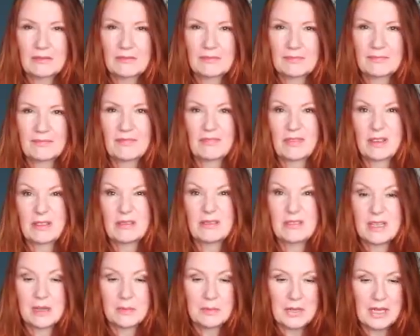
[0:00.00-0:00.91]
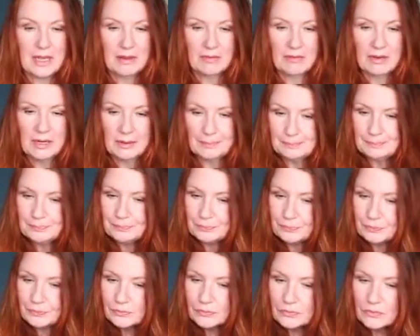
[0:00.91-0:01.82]
of front tummy area.
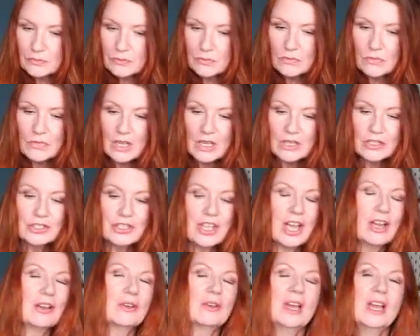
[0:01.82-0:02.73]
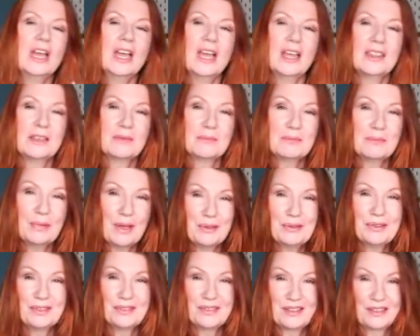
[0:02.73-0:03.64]
So I think
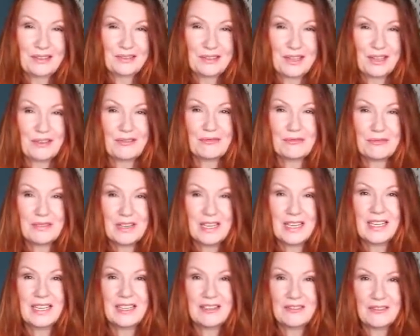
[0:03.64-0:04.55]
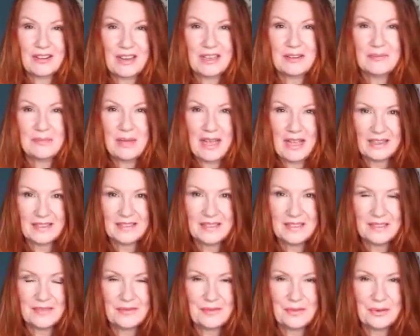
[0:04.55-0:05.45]
both of those are really great
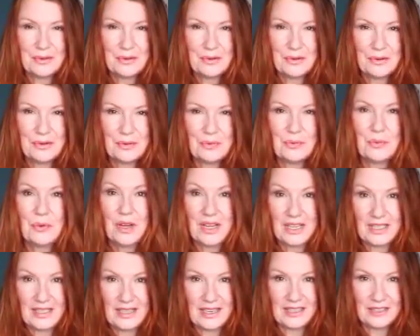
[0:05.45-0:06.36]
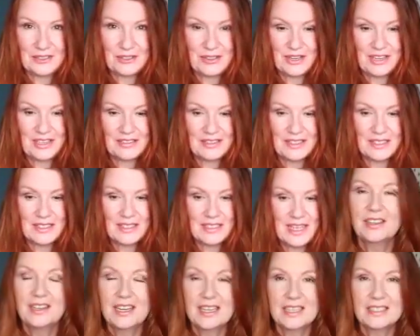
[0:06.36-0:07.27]
patterns for wide leg
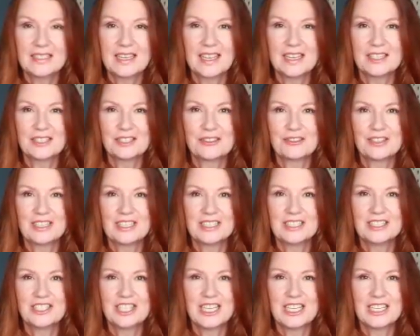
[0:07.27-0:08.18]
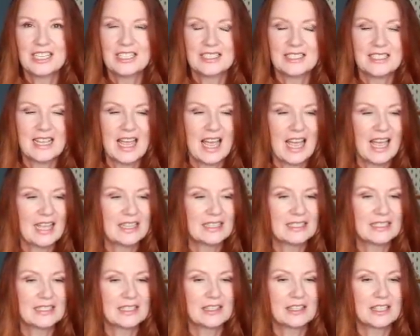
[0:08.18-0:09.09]
trousers. The next category is jeans,
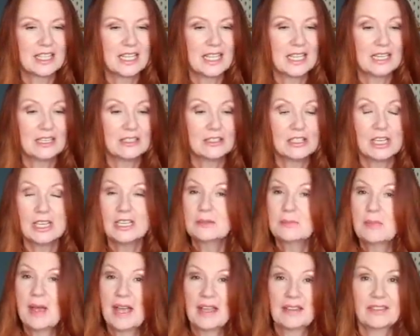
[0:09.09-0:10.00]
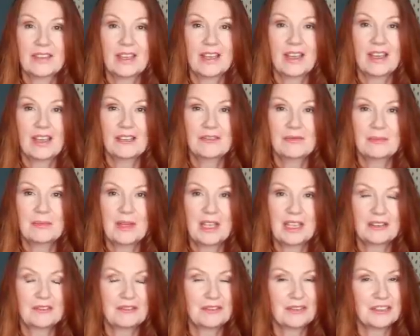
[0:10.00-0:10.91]
and the jeans pattern that I've
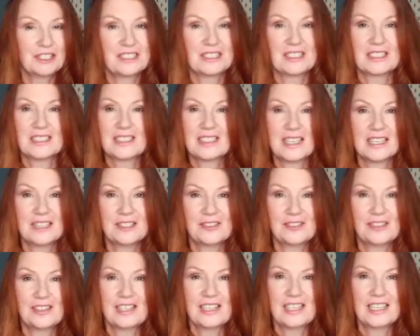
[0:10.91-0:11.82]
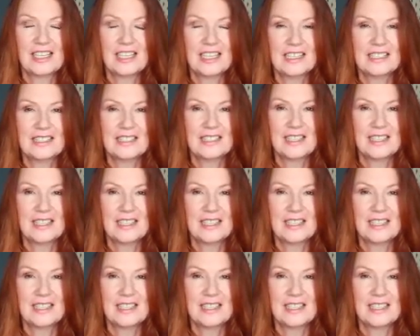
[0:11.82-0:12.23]
made very successfully is